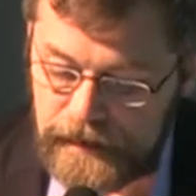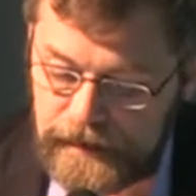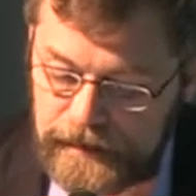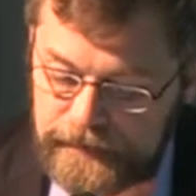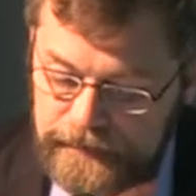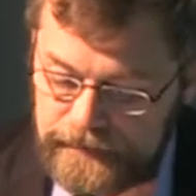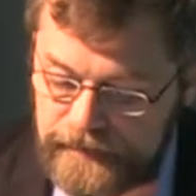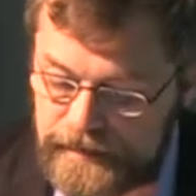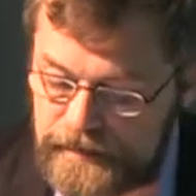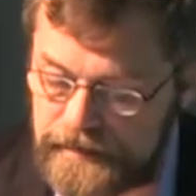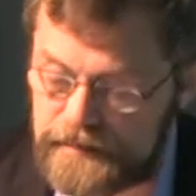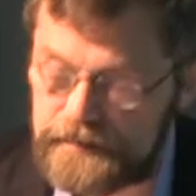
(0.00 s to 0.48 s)

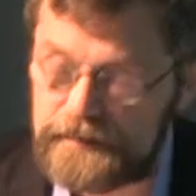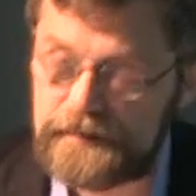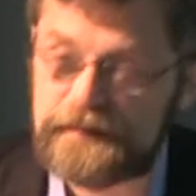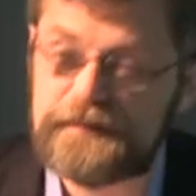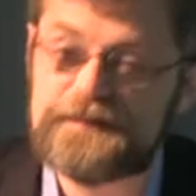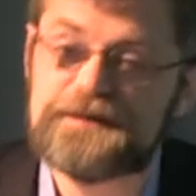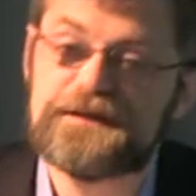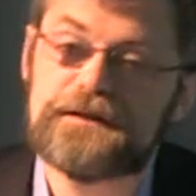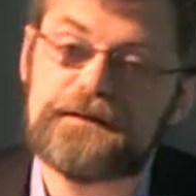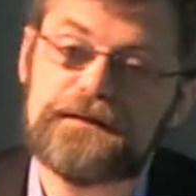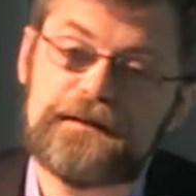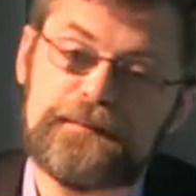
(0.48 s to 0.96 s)
And then
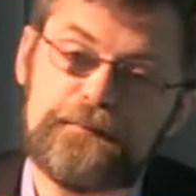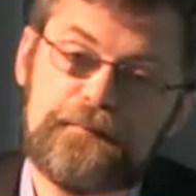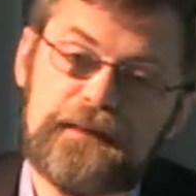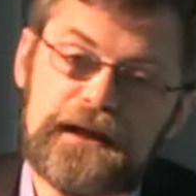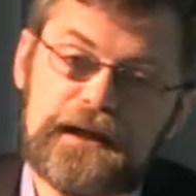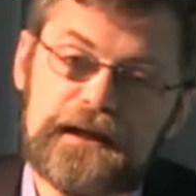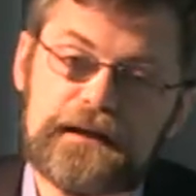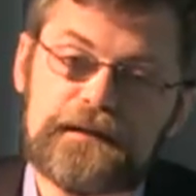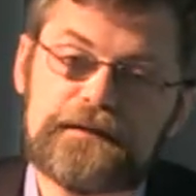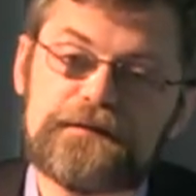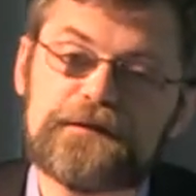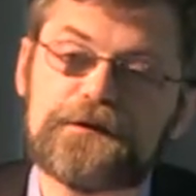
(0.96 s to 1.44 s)
the
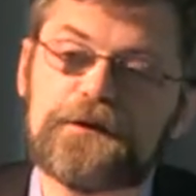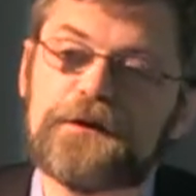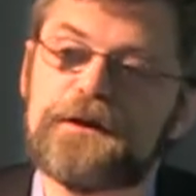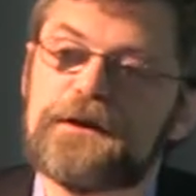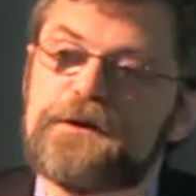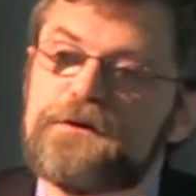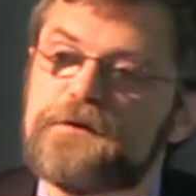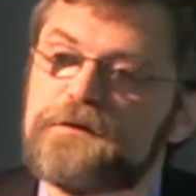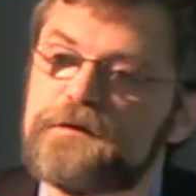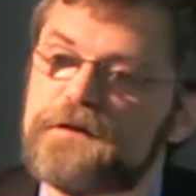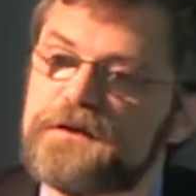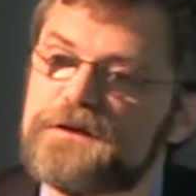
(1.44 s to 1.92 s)
male is
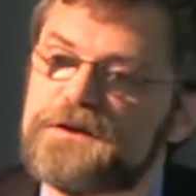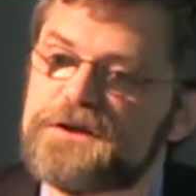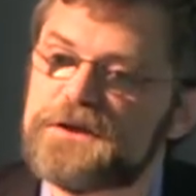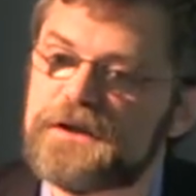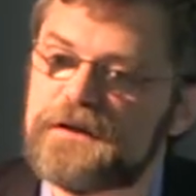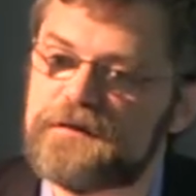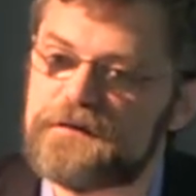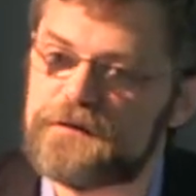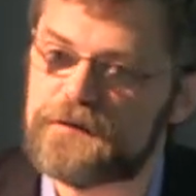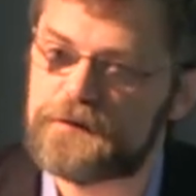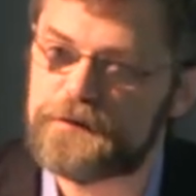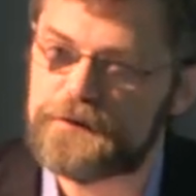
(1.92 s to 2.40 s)
gonna use a
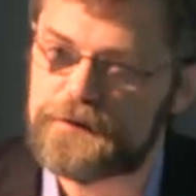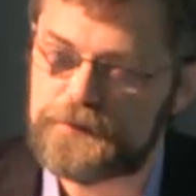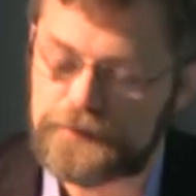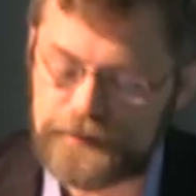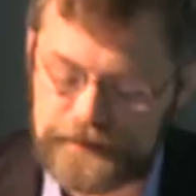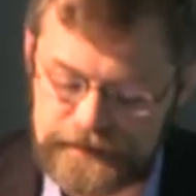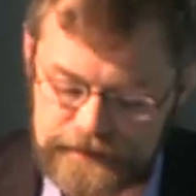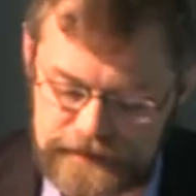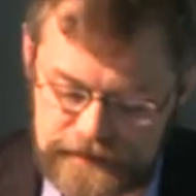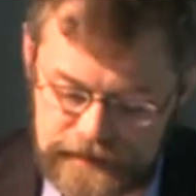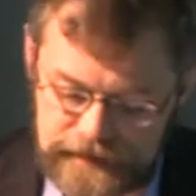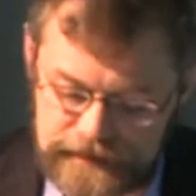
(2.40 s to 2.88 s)
gesture
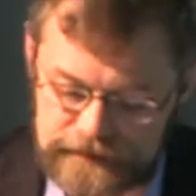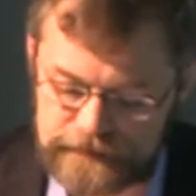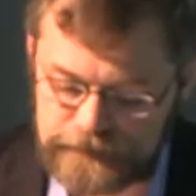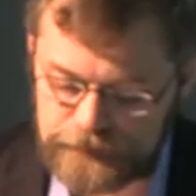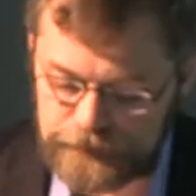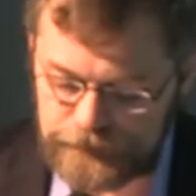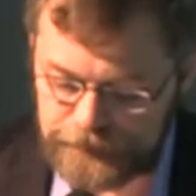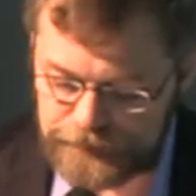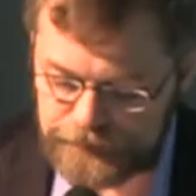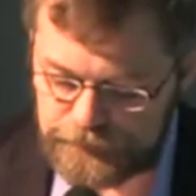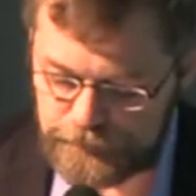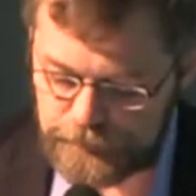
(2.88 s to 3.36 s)
to
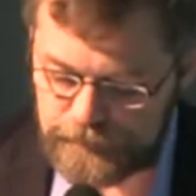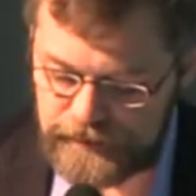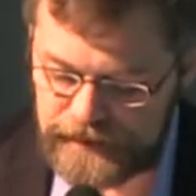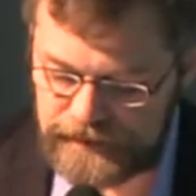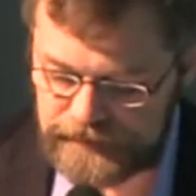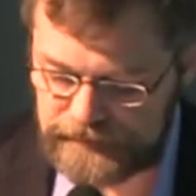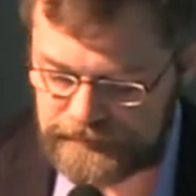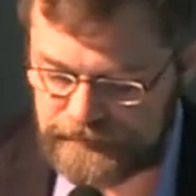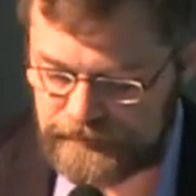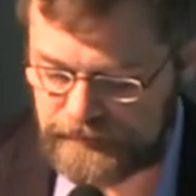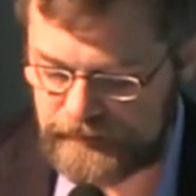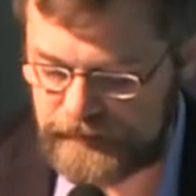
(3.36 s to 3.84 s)
entice her to
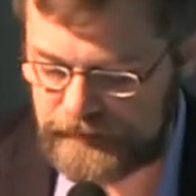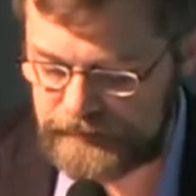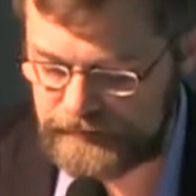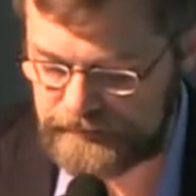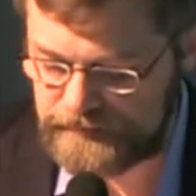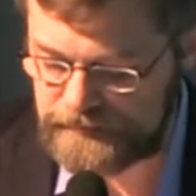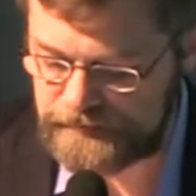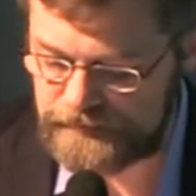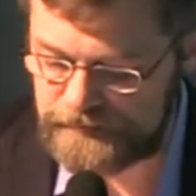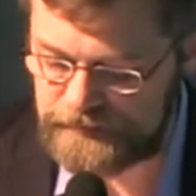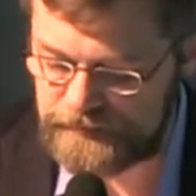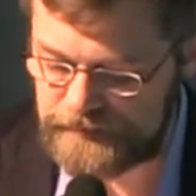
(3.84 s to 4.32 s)
mate,
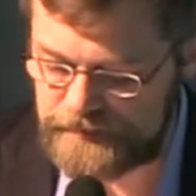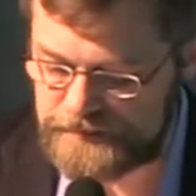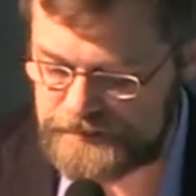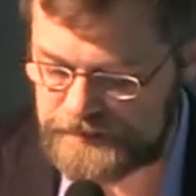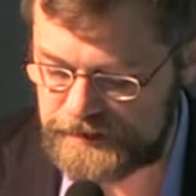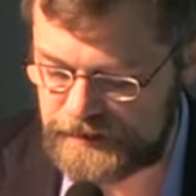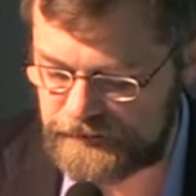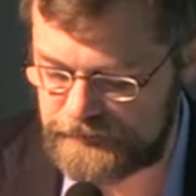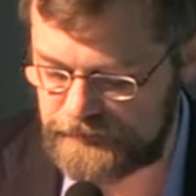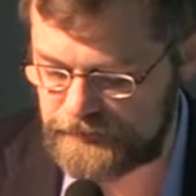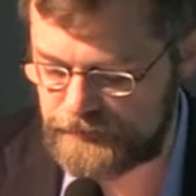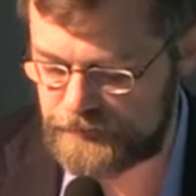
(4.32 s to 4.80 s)
and this is the
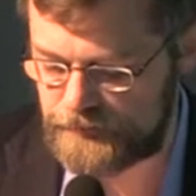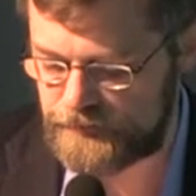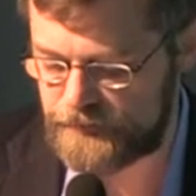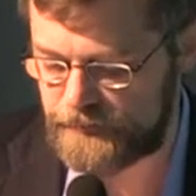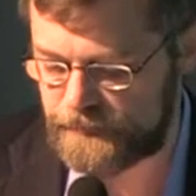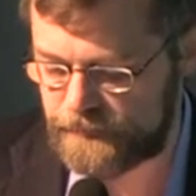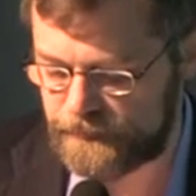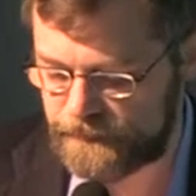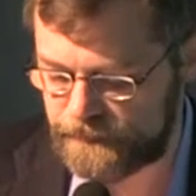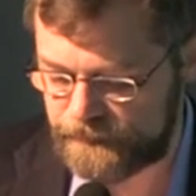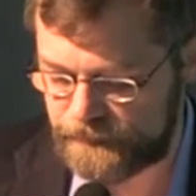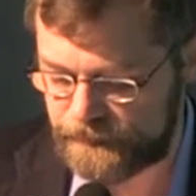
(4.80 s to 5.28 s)
gesture.
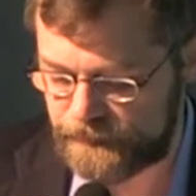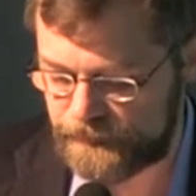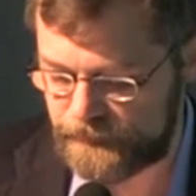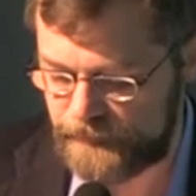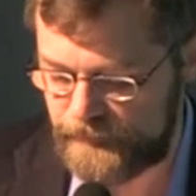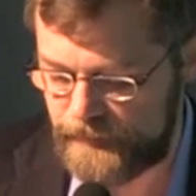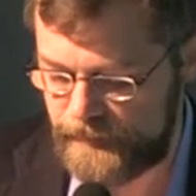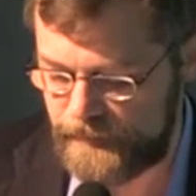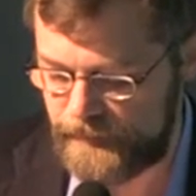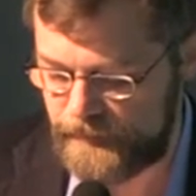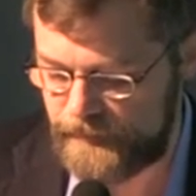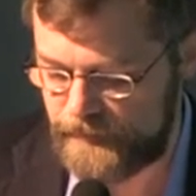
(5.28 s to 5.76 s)

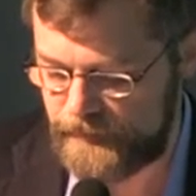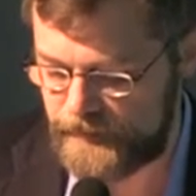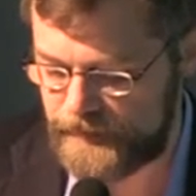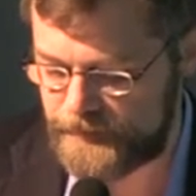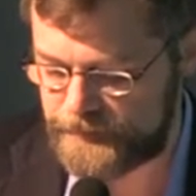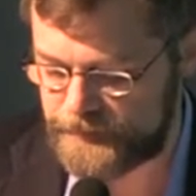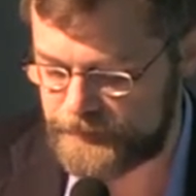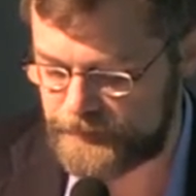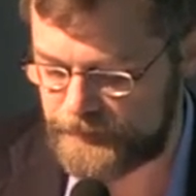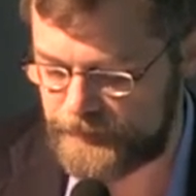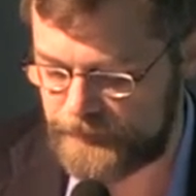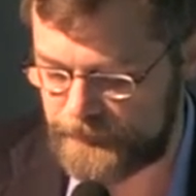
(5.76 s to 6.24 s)

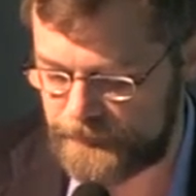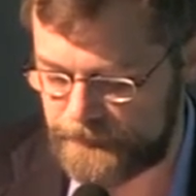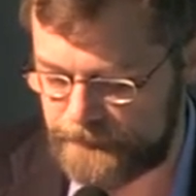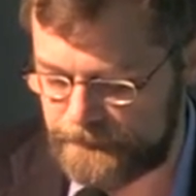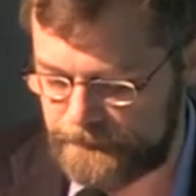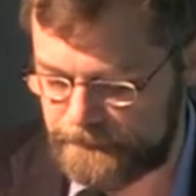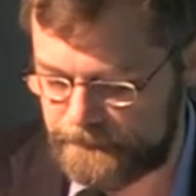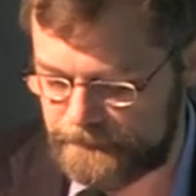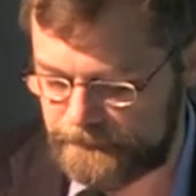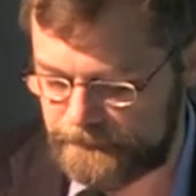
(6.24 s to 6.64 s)
There you go.